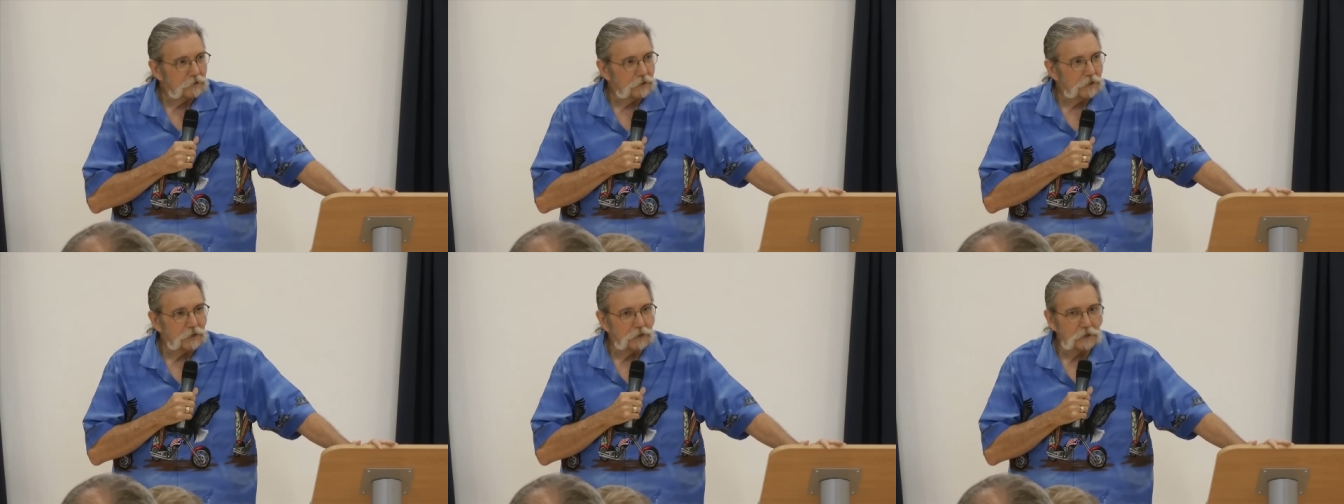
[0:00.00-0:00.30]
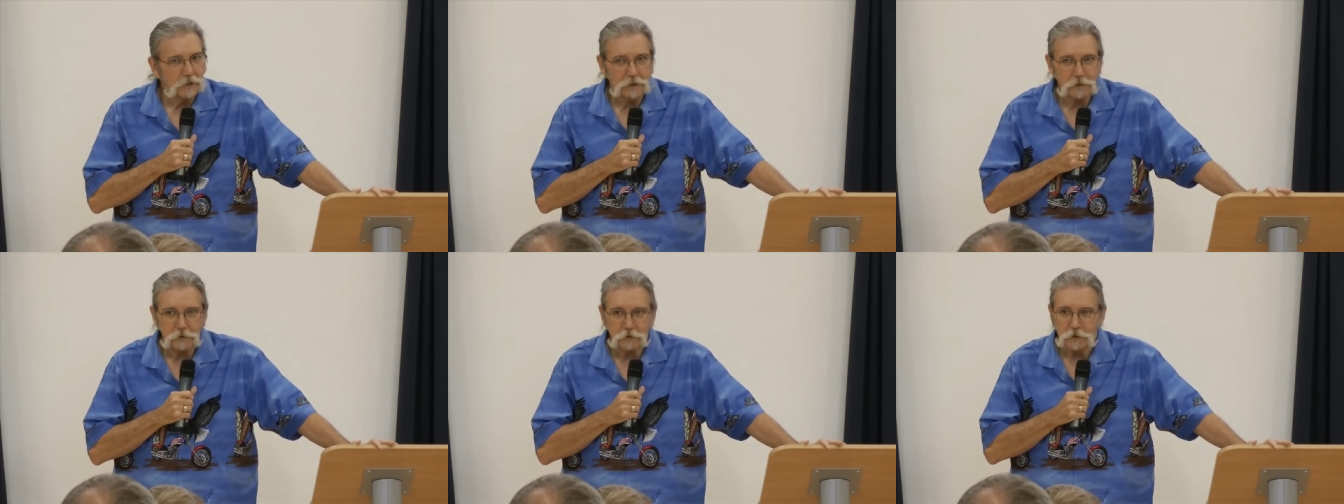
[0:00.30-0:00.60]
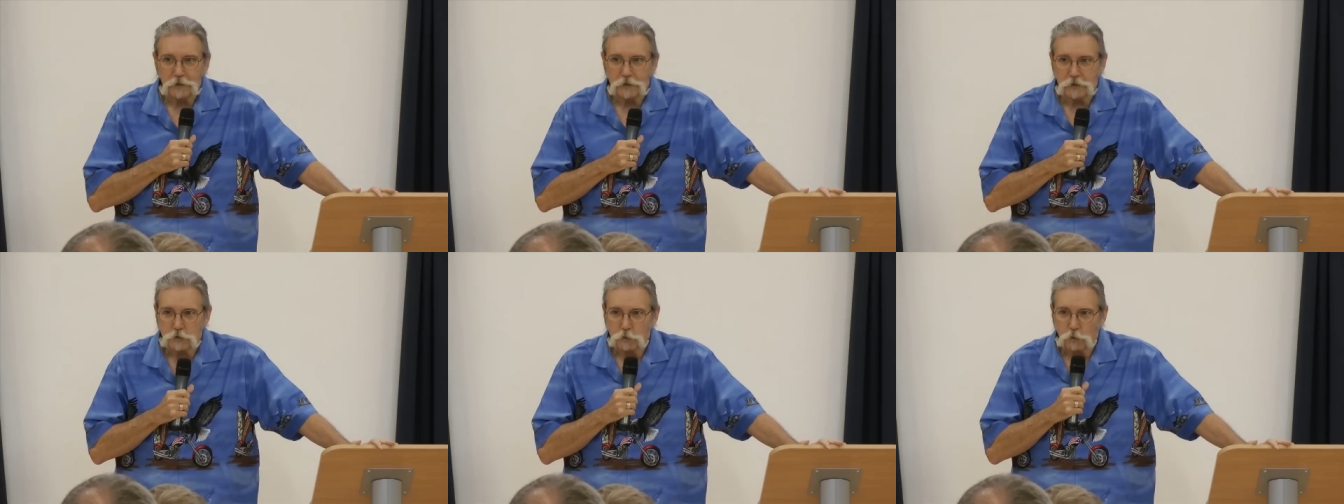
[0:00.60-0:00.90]

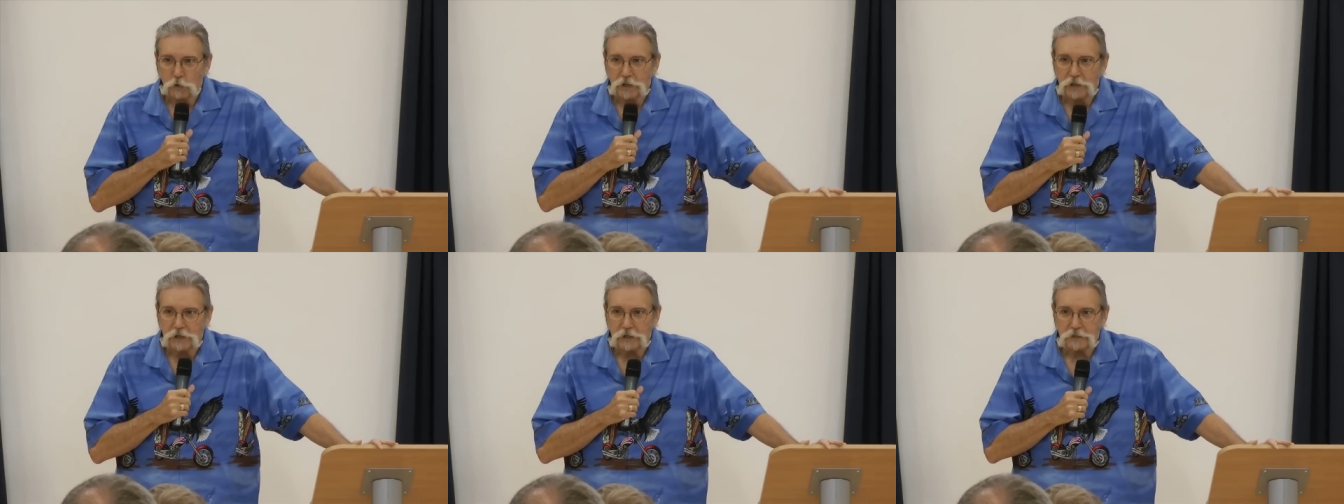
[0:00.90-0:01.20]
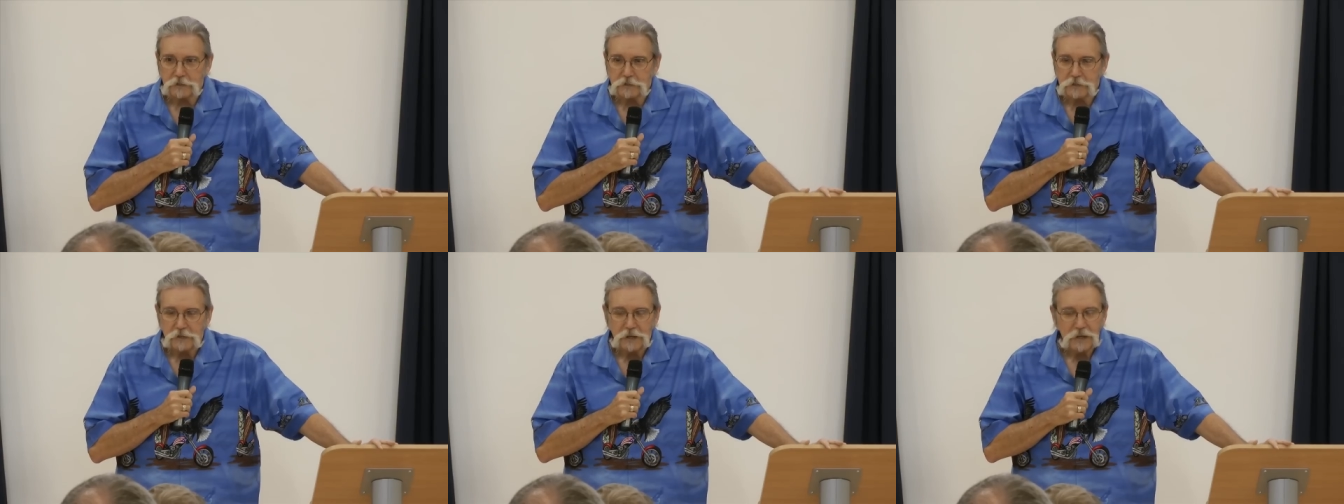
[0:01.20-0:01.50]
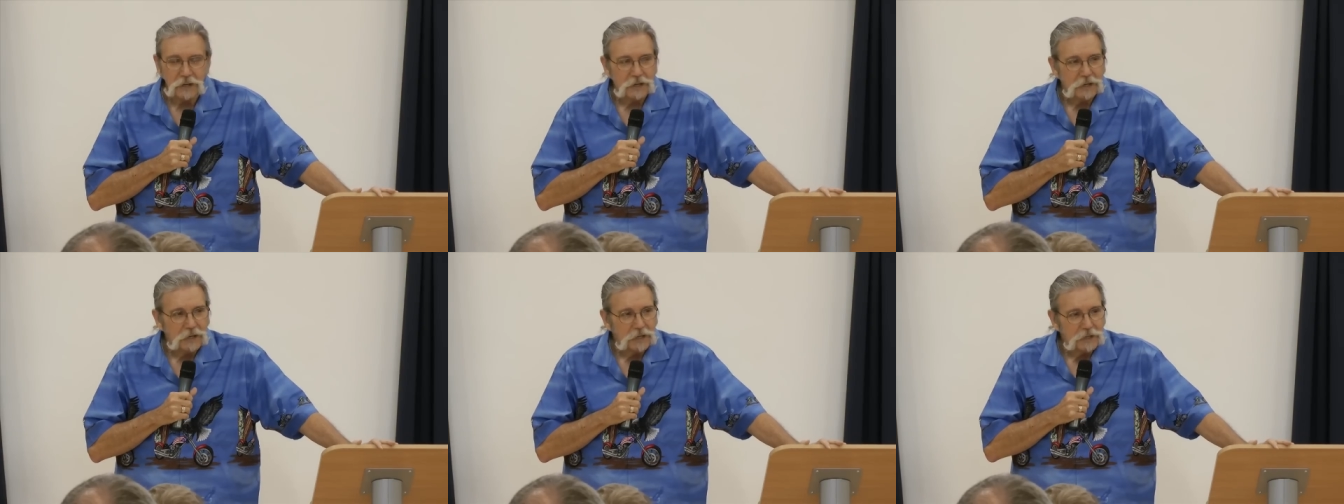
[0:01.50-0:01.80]
under His wings
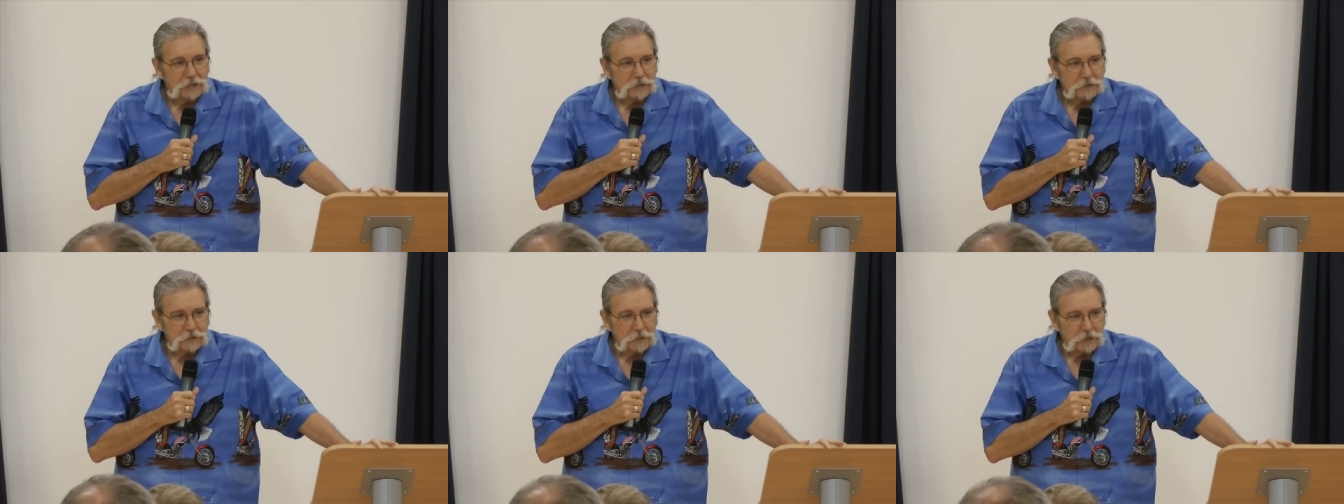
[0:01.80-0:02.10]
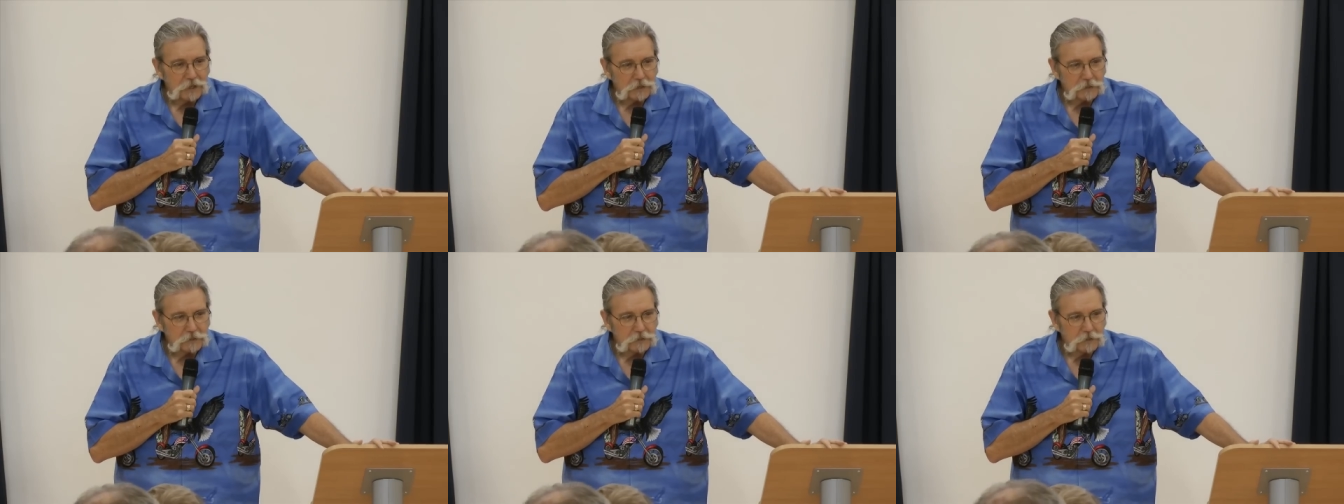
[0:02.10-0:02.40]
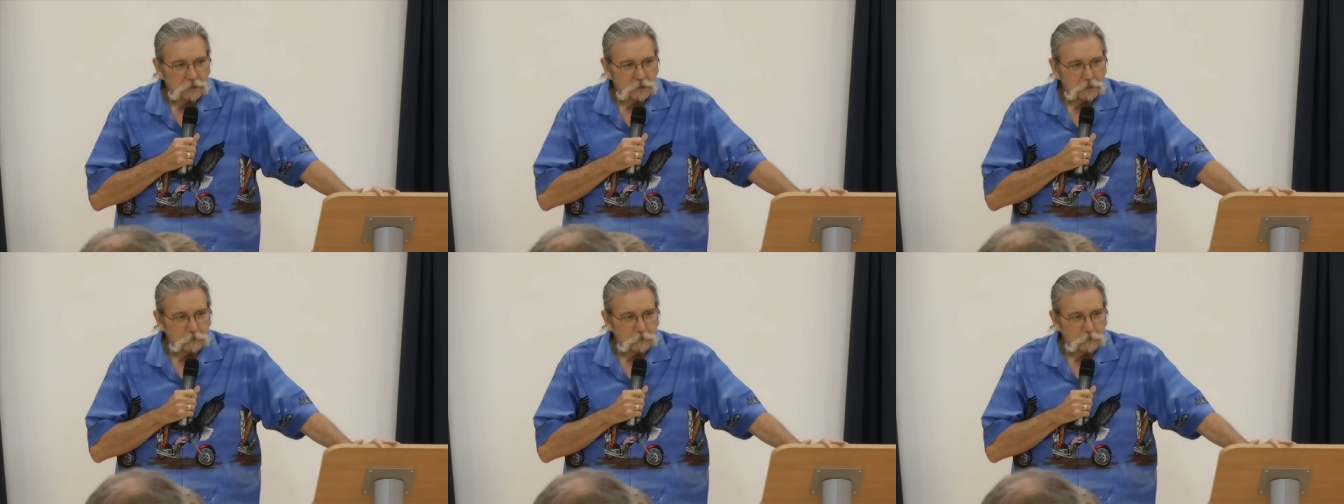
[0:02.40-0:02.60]
that